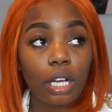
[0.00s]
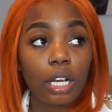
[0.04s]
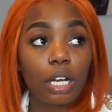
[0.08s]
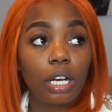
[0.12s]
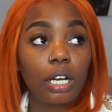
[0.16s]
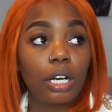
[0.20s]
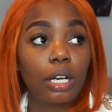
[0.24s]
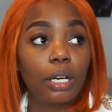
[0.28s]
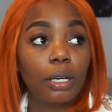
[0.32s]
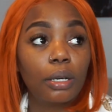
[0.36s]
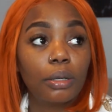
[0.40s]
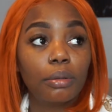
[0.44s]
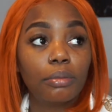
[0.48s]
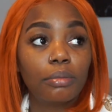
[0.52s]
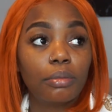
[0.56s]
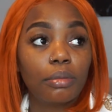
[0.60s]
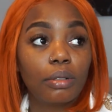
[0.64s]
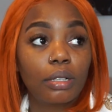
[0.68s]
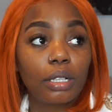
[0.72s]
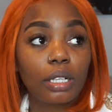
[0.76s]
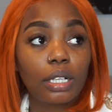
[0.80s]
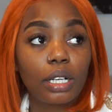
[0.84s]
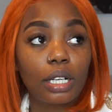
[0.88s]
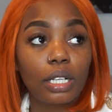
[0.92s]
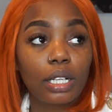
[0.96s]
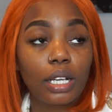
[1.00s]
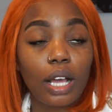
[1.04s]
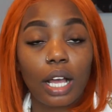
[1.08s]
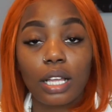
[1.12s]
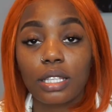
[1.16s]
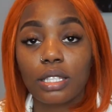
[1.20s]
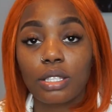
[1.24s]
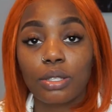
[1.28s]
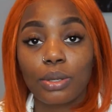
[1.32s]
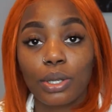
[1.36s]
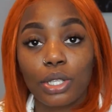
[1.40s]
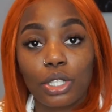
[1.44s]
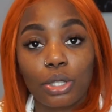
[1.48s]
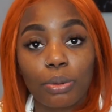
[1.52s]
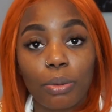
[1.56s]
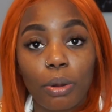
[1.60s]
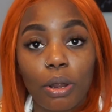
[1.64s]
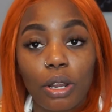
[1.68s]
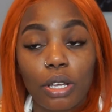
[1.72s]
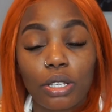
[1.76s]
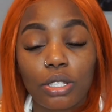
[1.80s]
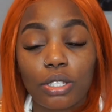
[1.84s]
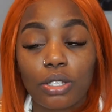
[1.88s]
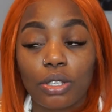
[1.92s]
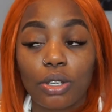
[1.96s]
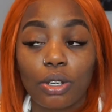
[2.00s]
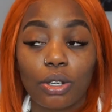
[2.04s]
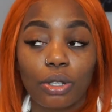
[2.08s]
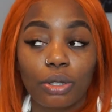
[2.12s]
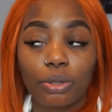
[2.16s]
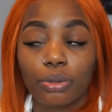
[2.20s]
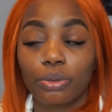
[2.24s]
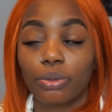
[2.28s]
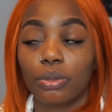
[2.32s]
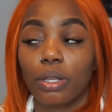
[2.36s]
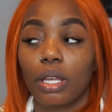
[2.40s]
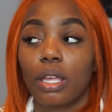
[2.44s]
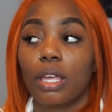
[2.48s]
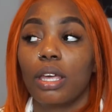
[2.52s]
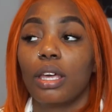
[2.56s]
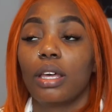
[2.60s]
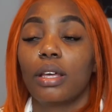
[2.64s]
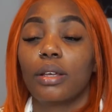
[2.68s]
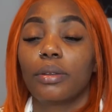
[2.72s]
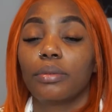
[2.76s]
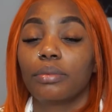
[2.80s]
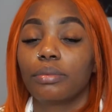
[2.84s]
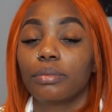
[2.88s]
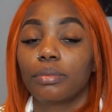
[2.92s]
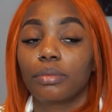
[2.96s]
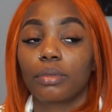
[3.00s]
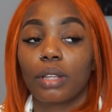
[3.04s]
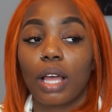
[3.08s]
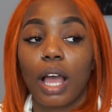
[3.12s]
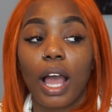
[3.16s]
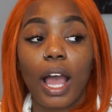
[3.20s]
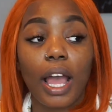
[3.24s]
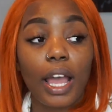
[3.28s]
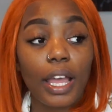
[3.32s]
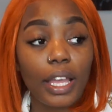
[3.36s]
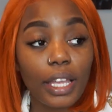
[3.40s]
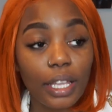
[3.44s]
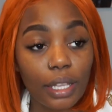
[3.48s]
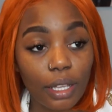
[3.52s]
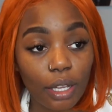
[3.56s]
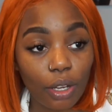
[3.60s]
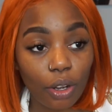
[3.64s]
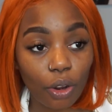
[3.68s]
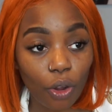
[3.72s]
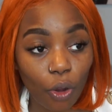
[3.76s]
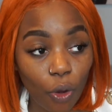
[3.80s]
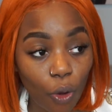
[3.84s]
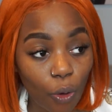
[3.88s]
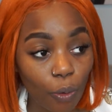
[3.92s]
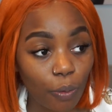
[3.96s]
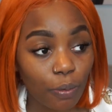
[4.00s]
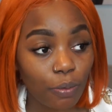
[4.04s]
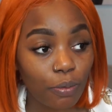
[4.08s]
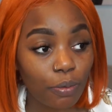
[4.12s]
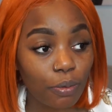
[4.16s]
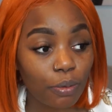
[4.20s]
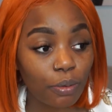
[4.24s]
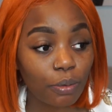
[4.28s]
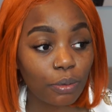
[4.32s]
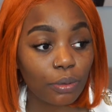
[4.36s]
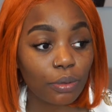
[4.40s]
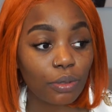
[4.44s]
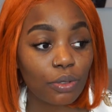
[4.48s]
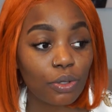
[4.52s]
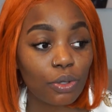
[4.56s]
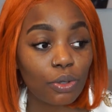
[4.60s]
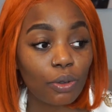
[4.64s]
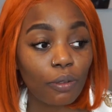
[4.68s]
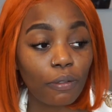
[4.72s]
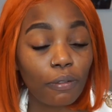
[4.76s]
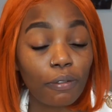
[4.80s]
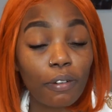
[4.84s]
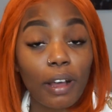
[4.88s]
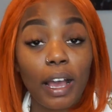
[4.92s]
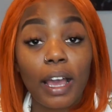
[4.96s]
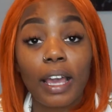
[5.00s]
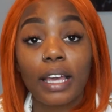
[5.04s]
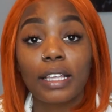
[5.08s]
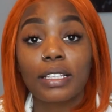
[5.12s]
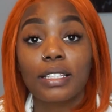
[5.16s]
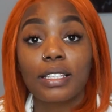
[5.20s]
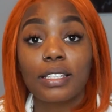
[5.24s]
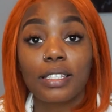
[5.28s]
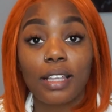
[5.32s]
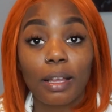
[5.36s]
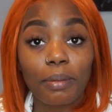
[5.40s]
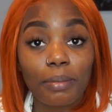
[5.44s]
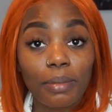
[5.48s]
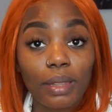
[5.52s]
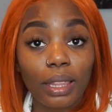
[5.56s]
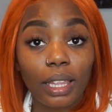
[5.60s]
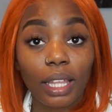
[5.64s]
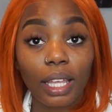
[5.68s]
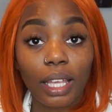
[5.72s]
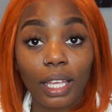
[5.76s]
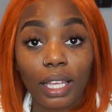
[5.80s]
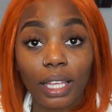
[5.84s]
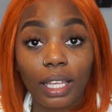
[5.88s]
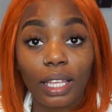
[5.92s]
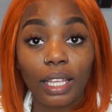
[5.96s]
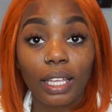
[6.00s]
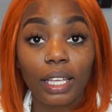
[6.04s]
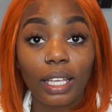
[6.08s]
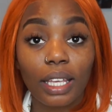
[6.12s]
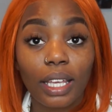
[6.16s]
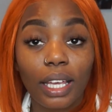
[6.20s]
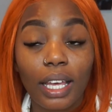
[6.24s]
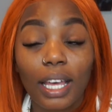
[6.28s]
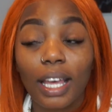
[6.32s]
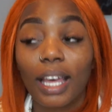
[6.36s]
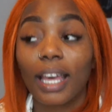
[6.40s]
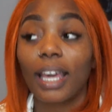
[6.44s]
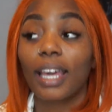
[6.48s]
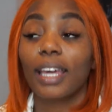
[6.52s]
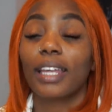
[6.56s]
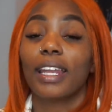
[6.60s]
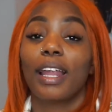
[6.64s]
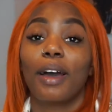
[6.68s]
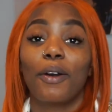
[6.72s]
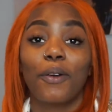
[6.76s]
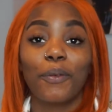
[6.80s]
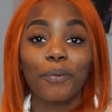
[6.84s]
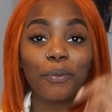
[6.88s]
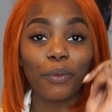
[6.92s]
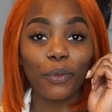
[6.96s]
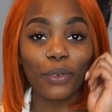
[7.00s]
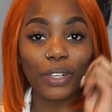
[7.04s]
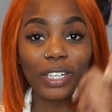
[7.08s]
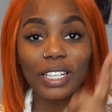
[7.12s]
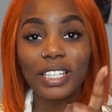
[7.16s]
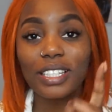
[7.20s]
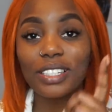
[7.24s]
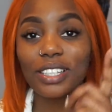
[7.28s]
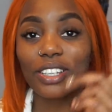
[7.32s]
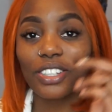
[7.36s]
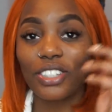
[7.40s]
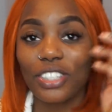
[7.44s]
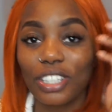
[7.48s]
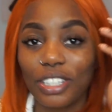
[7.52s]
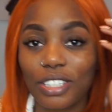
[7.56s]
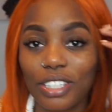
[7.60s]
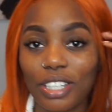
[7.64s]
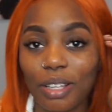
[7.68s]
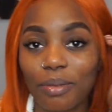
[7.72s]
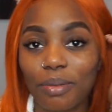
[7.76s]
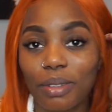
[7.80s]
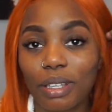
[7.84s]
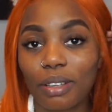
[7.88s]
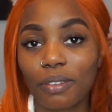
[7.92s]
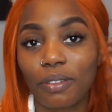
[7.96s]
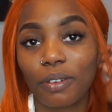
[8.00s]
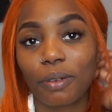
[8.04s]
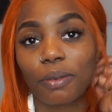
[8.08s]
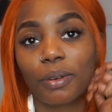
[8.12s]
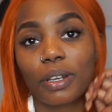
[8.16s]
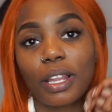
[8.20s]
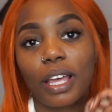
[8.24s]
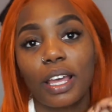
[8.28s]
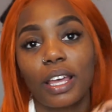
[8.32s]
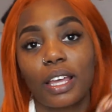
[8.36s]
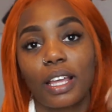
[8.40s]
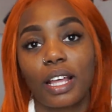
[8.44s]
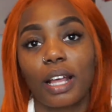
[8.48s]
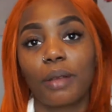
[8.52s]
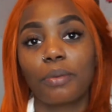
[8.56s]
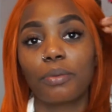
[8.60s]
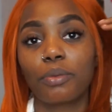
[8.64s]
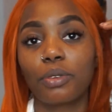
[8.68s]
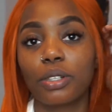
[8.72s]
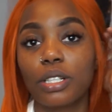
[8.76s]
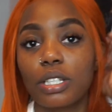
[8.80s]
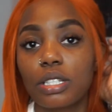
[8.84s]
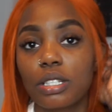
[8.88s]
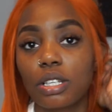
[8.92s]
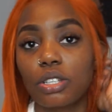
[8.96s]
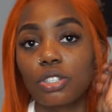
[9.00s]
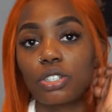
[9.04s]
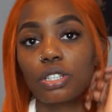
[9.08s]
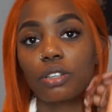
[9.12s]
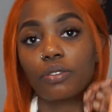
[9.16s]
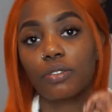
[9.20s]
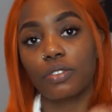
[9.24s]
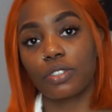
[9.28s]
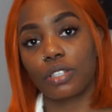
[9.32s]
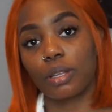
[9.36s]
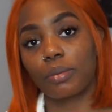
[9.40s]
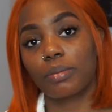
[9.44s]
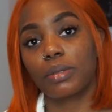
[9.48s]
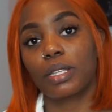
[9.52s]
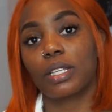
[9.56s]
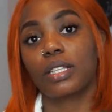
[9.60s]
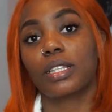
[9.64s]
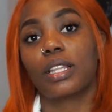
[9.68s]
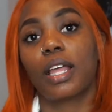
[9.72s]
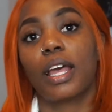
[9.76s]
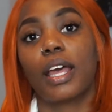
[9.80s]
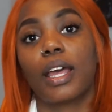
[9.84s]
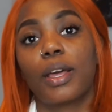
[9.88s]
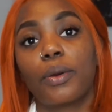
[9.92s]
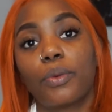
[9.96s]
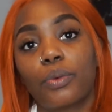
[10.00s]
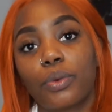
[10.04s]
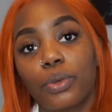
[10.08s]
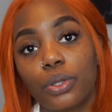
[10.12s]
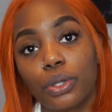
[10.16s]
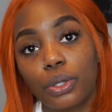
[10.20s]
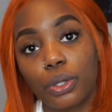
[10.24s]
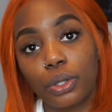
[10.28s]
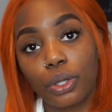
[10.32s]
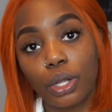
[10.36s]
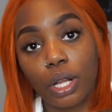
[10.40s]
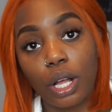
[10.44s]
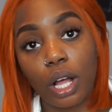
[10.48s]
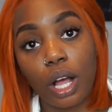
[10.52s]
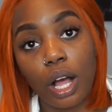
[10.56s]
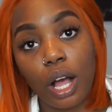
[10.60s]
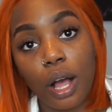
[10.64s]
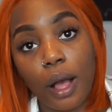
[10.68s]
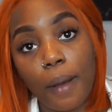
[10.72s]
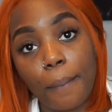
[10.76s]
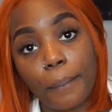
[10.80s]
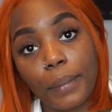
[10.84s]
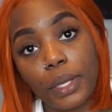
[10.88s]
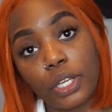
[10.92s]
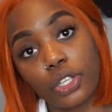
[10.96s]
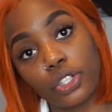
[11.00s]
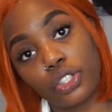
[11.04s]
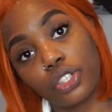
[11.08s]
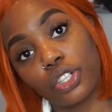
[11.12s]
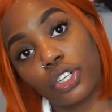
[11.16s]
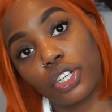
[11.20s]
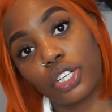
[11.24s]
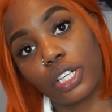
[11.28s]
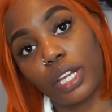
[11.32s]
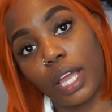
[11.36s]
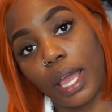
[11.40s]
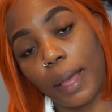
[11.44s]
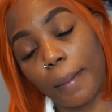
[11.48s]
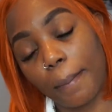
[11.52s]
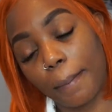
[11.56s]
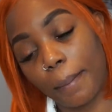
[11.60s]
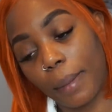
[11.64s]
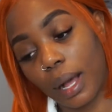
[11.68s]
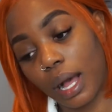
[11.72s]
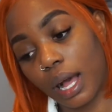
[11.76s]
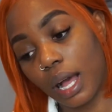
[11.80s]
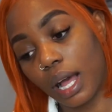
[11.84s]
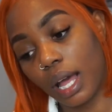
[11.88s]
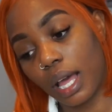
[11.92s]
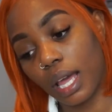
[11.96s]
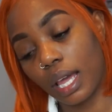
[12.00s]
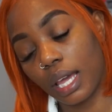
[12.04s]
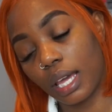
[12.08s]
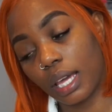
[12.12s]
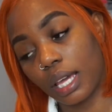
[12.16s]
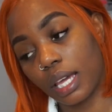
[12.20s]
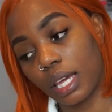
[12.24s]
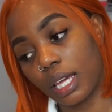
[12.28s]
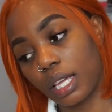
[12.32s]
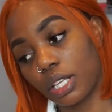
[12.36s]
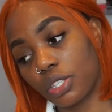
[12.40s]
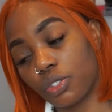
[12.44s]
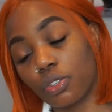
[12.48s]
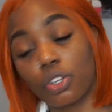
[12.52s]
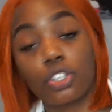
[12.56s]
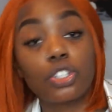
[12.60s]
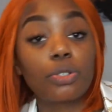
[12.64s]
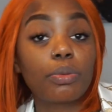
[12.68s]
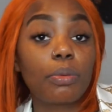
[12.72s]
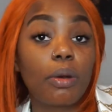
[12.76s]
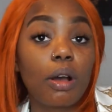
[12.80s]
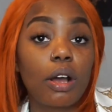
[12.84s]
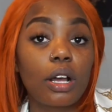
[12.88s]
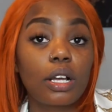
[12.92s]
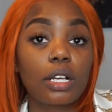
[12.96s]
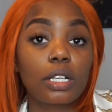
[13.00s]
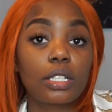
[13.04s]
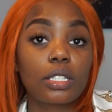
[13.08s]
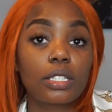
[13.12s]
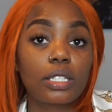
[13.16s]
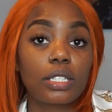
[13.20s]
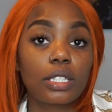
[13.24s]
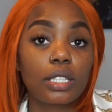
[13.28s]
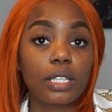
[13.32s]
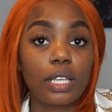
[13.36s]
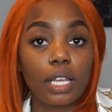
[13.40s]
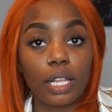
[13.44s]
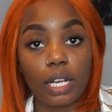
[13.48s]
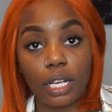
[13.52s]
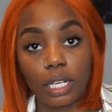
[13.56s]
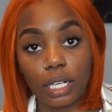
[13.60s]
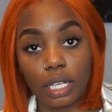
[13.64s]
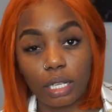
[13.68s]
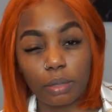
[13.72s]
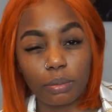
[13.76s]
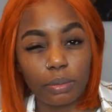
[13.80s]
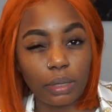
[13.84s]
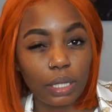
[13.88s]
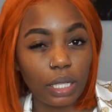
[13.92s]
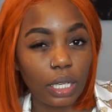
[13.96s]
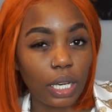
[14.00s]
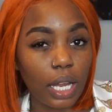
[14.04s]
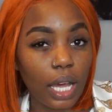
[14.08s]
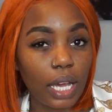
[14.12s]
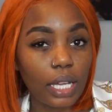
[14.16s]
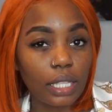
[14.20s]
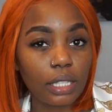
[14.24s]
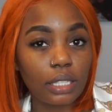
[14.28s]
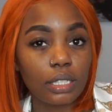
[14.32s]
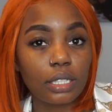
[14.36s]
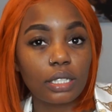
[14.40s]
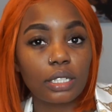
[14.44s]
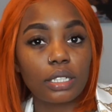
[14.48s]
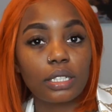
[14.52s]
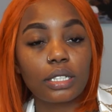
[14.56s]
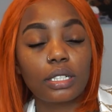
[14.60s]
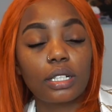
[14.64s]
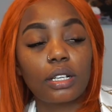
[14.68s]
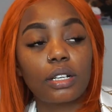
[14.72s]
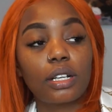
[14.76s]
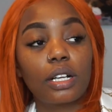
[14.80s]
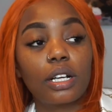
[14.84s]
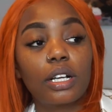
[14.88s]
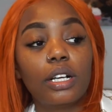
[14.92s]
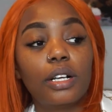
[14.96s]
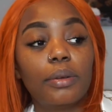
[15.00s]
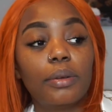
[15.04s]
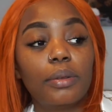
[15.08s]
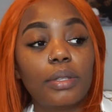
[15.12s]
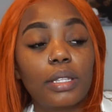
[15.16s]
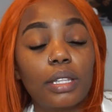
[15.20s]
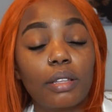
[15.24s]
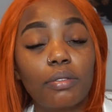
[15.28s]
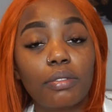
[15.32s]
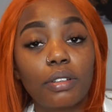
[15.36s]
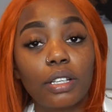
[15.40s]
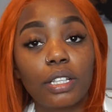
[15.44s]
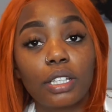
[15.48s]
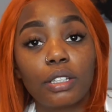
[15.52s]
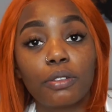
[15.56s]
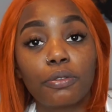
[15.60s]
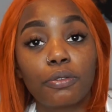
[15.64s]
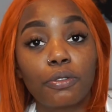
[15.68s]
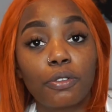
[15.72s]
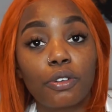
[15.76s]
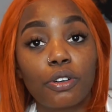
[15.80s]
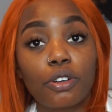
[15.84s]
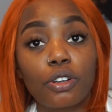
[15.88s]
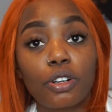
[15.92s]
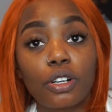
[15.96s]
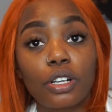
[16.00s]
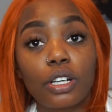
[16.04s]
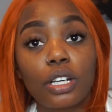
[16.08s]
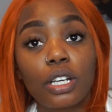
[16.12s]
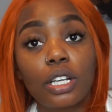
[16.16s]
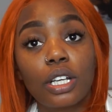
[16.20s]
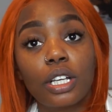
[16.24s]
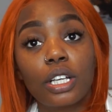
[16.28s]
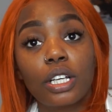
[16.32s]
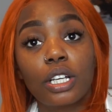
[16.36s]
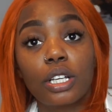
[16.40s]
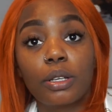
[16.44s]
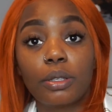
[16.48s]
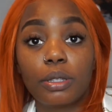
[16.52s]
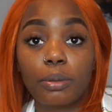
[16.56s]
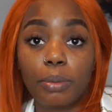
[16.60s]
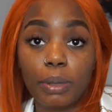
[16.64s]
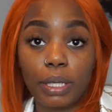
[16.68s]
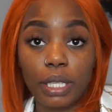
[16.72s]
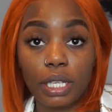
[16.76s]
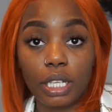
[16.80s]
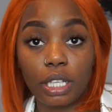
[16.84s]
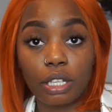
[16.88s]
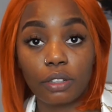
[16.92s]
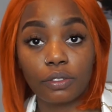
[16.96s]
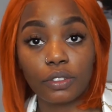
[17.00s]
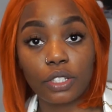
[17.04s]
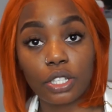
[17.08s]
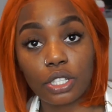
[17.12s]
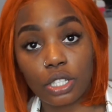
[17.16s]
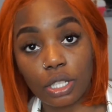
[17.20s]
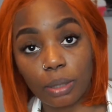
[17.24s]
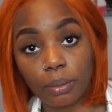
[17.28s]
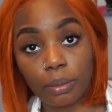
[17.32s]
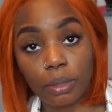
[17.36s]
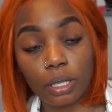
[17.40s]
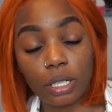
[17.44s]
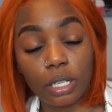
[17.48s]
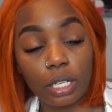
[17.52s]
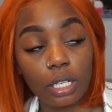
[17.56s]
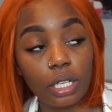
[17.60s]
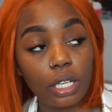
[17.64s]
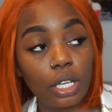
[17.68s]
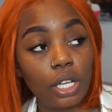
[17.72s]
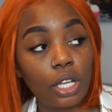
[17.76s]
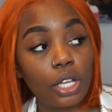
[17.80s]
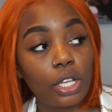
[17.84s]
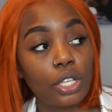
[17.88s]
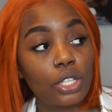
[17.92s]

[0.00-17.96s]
got stretch marks. So yeah, I hope to find something, and I'm really searching something for that. I'm really searching for something that will make sure that my stretch marks get a little bit lighter, definitely for beginning of the summer.